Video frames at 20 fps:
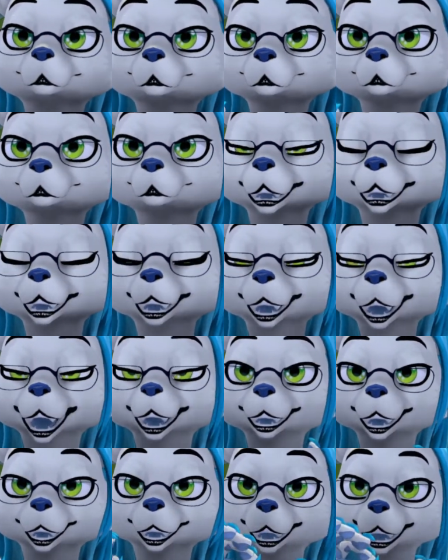when it, when
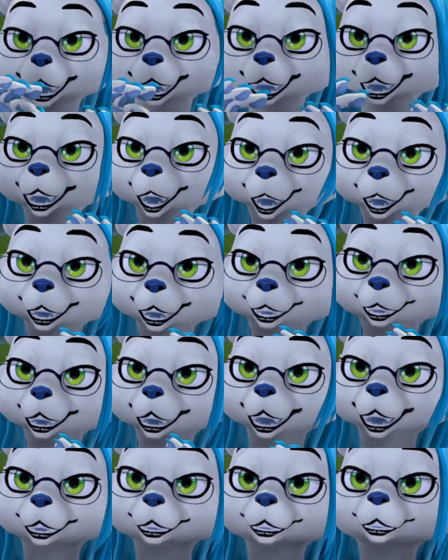when a tone
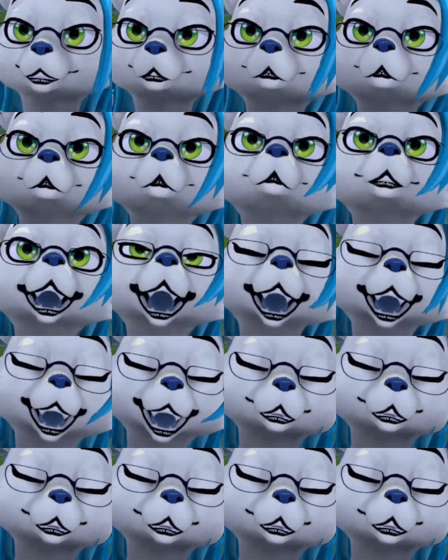shifts, like